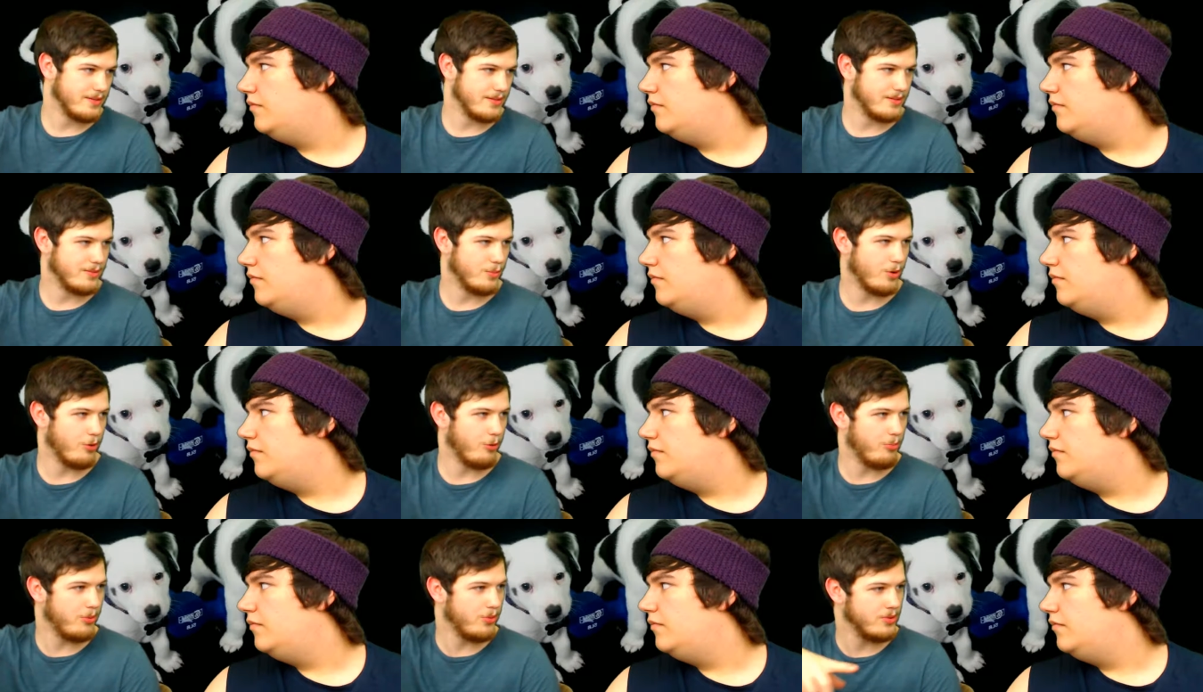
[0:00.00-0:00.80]

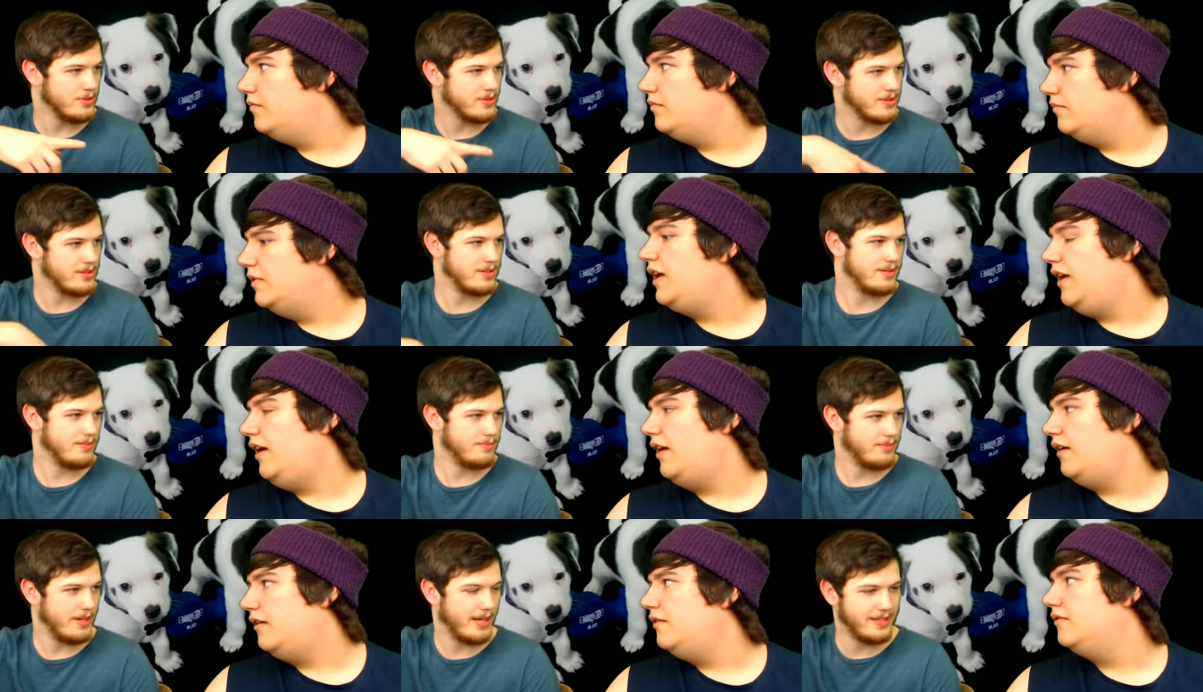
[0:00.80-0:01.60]
Speaker 1: whirlpools. Yeah,
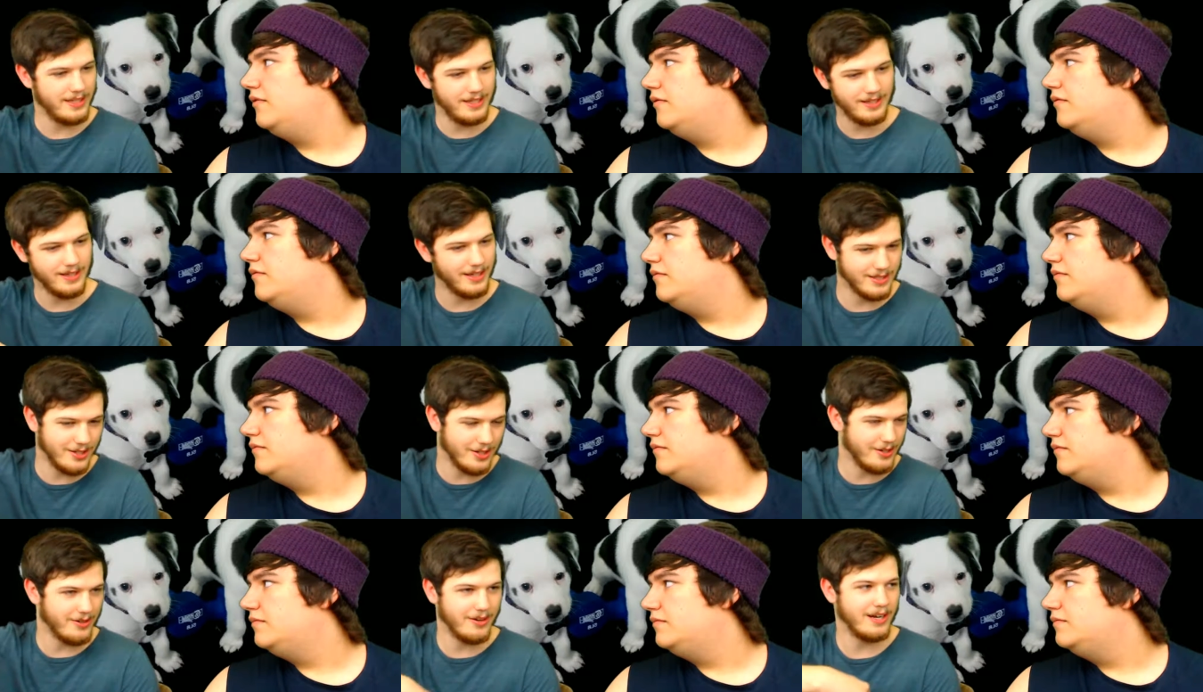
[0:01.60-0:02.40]
yeah. And then like
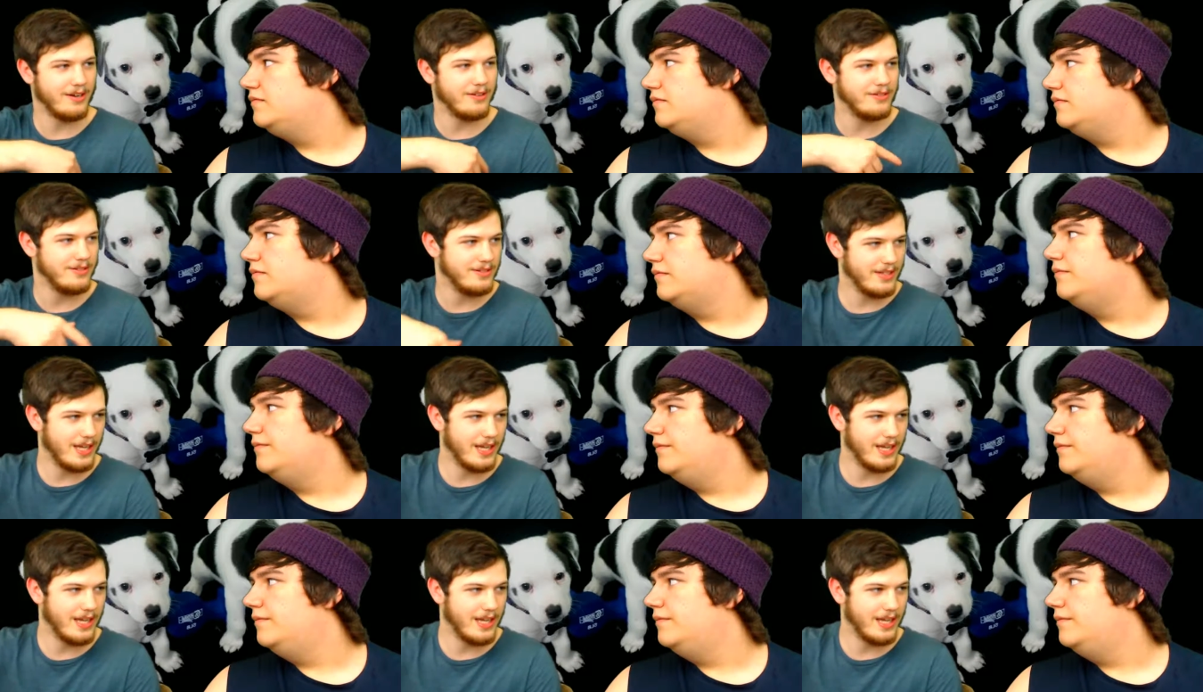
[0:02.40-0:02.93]
turn around, mm-hmm.